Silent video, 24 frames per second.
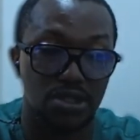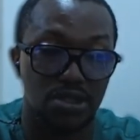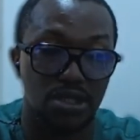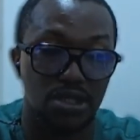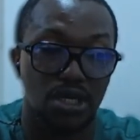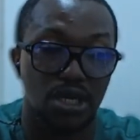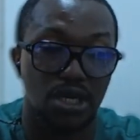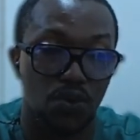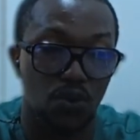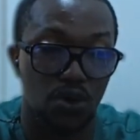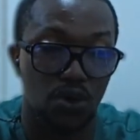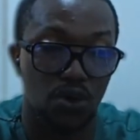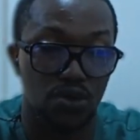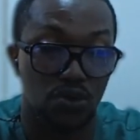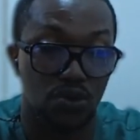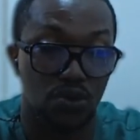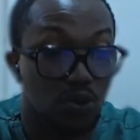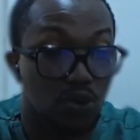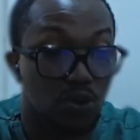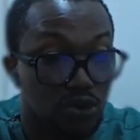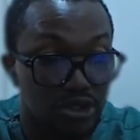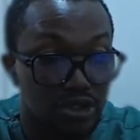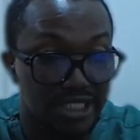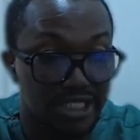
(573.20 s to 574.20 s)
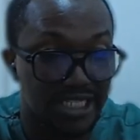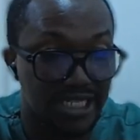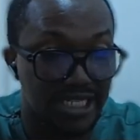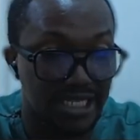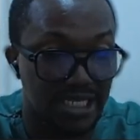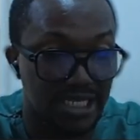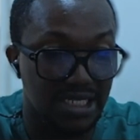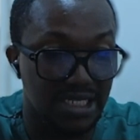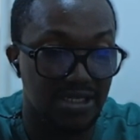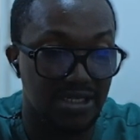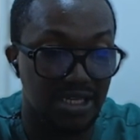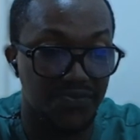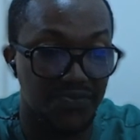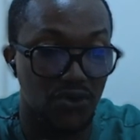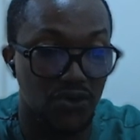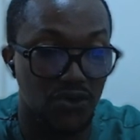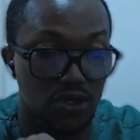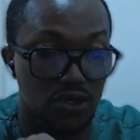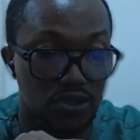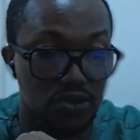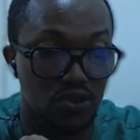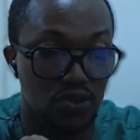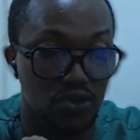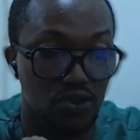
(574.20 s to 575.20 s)
did, the
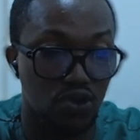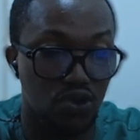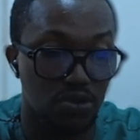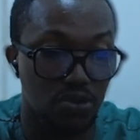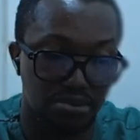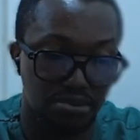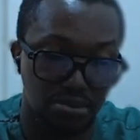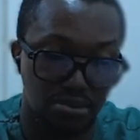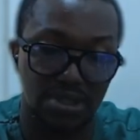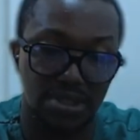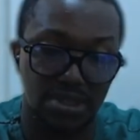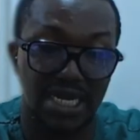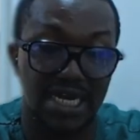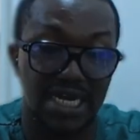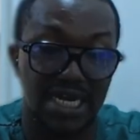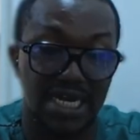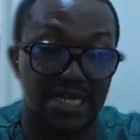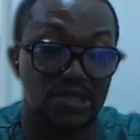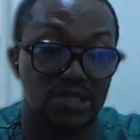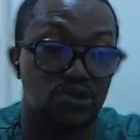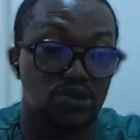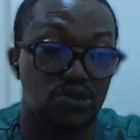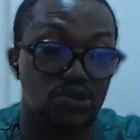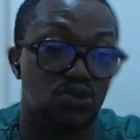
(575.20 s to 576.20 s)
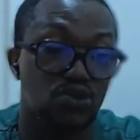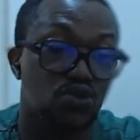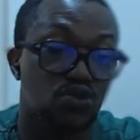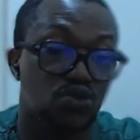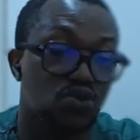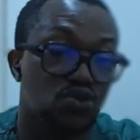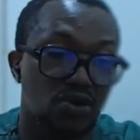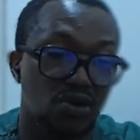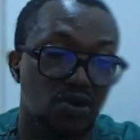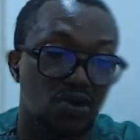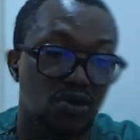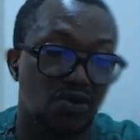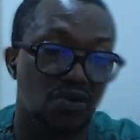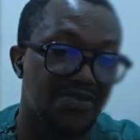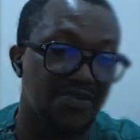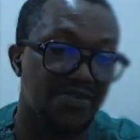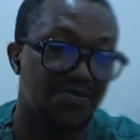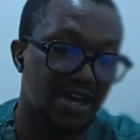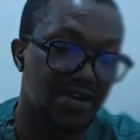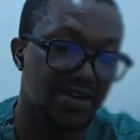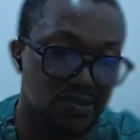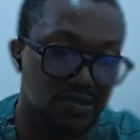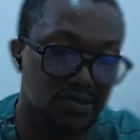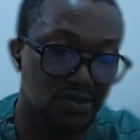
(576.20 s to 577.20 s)
first loop that took over
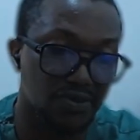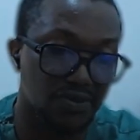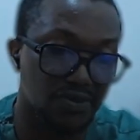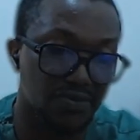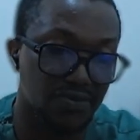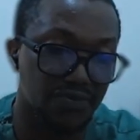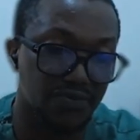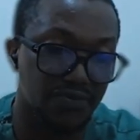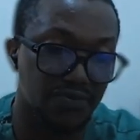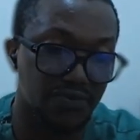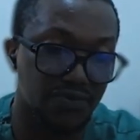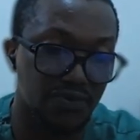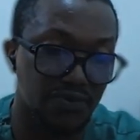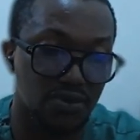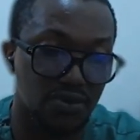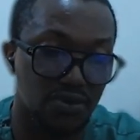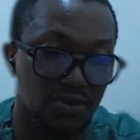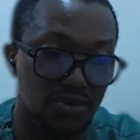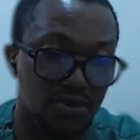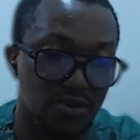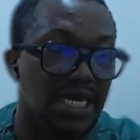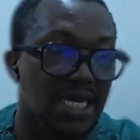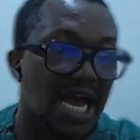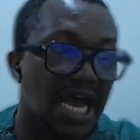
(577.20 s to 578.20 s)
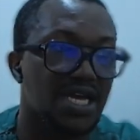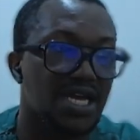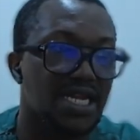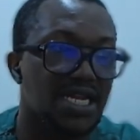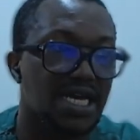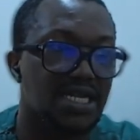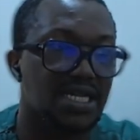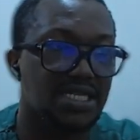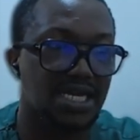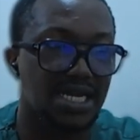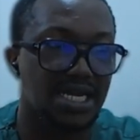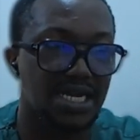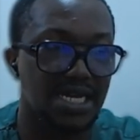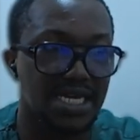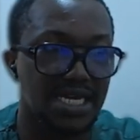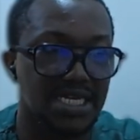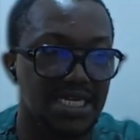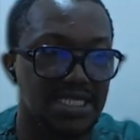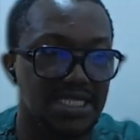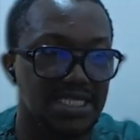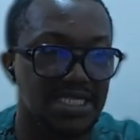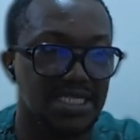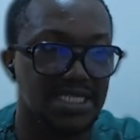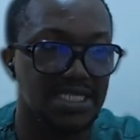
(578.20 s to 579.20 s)
5 lines of code. After that, the
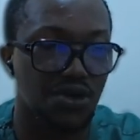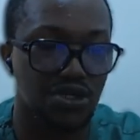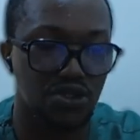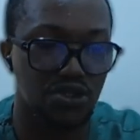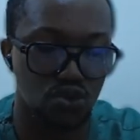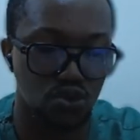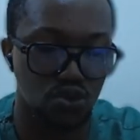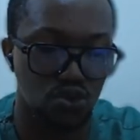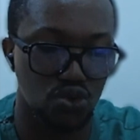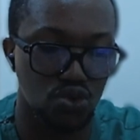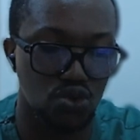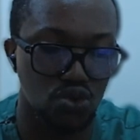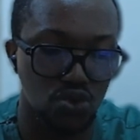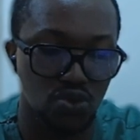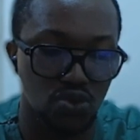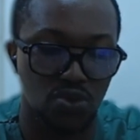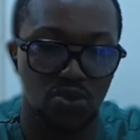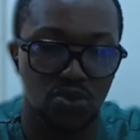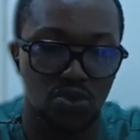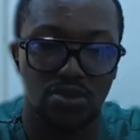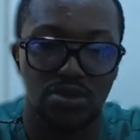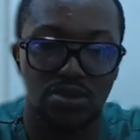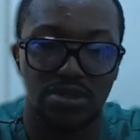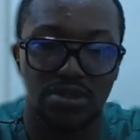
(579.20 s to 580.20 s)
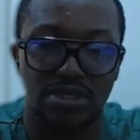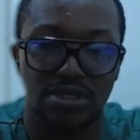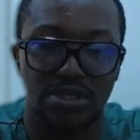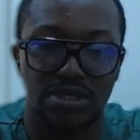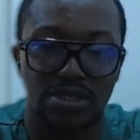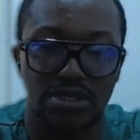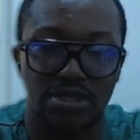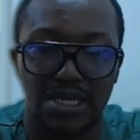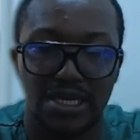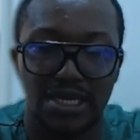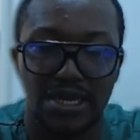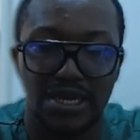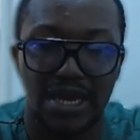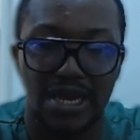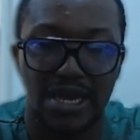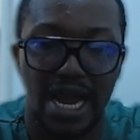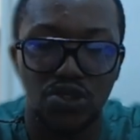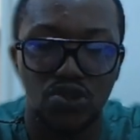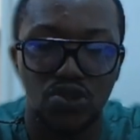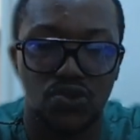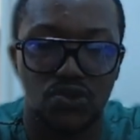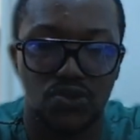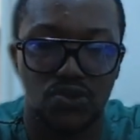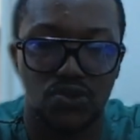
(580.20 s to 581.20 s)
next thing I'm going to do, I'm going
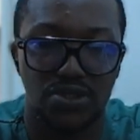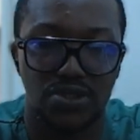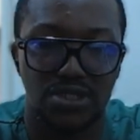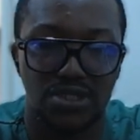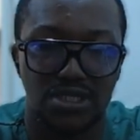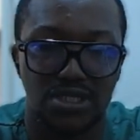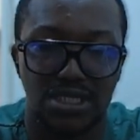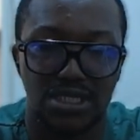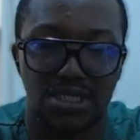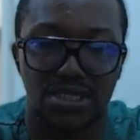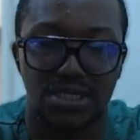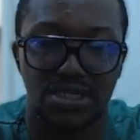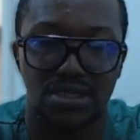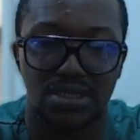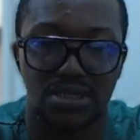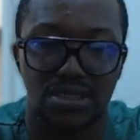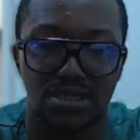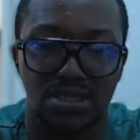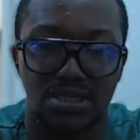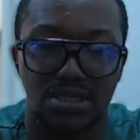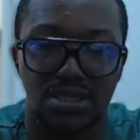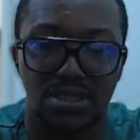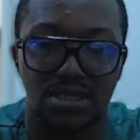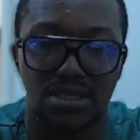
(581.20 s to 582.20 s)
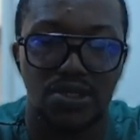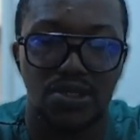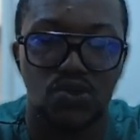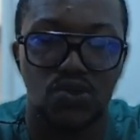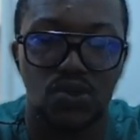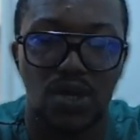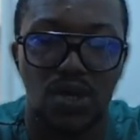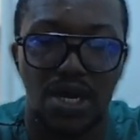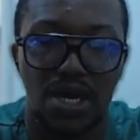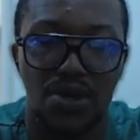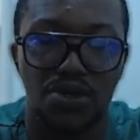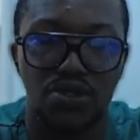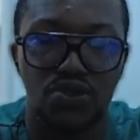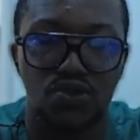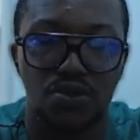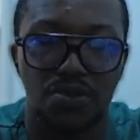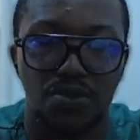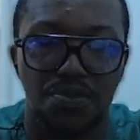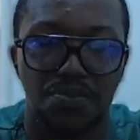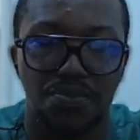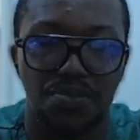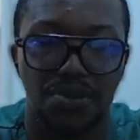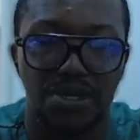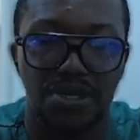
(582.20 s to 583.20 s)
to sort it. So I'm going to
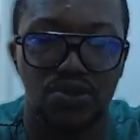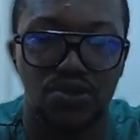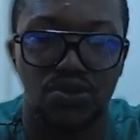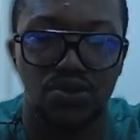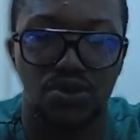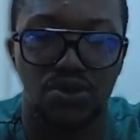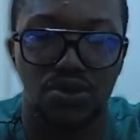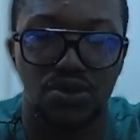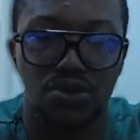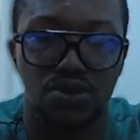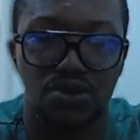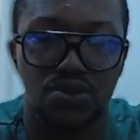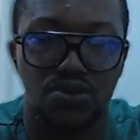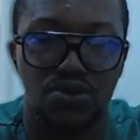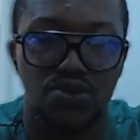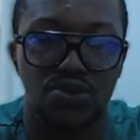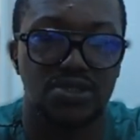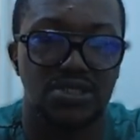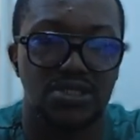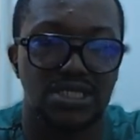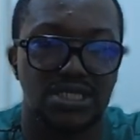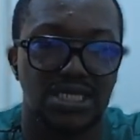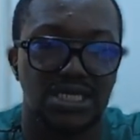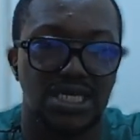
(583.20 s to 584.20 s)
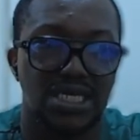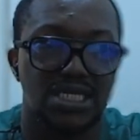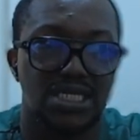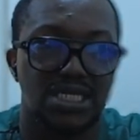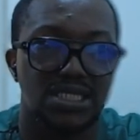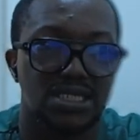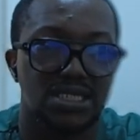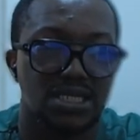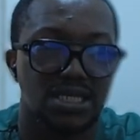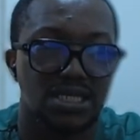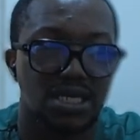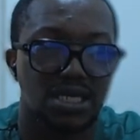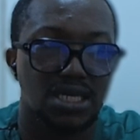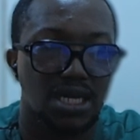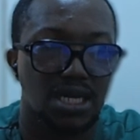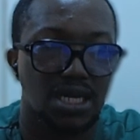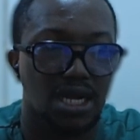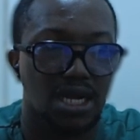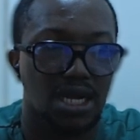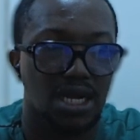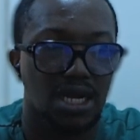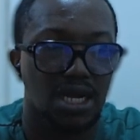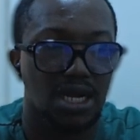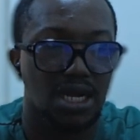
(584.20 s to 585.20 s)
introduce sorted.
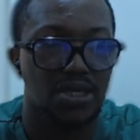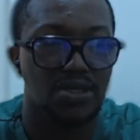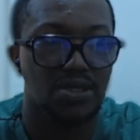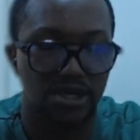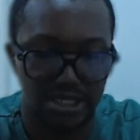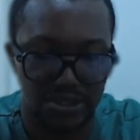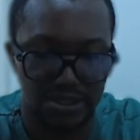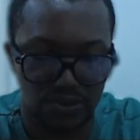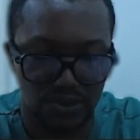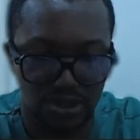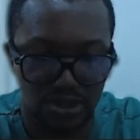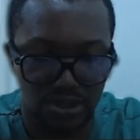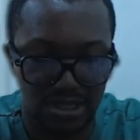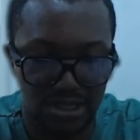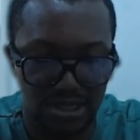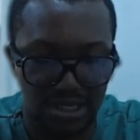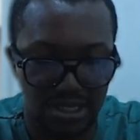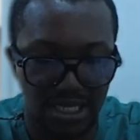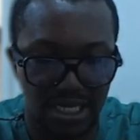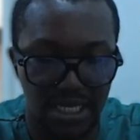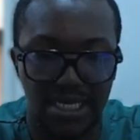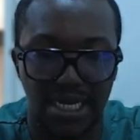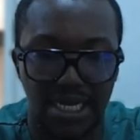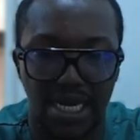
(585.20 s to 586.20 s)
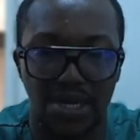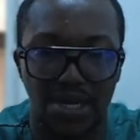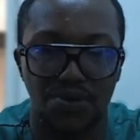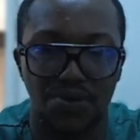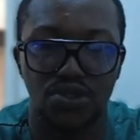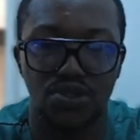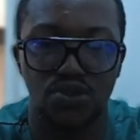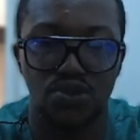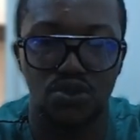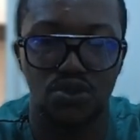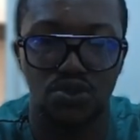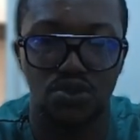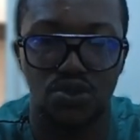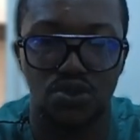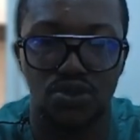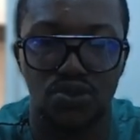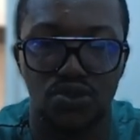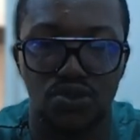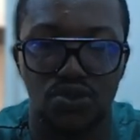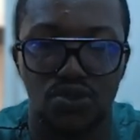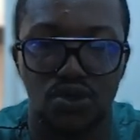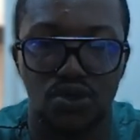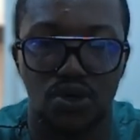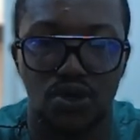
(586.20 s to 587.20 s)
So a sorted, I'm going to use
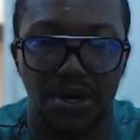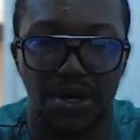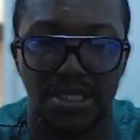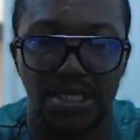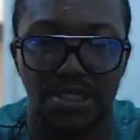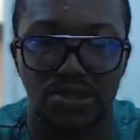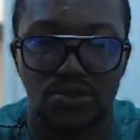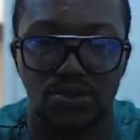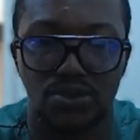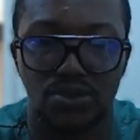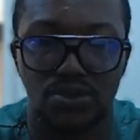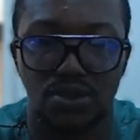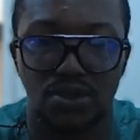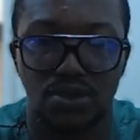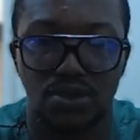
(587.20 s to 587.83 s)
comparator.